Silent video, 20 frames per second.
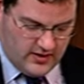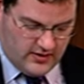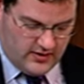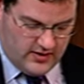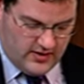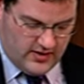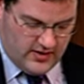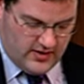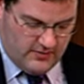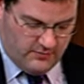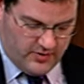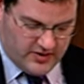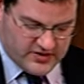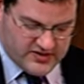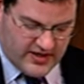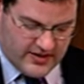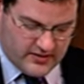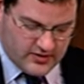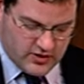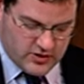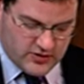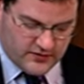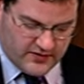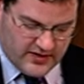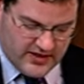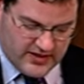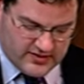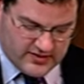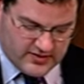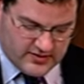the percentage of
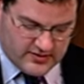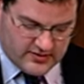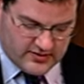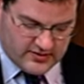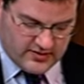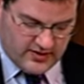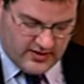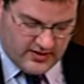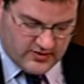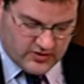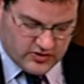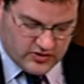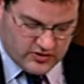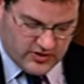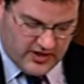cases in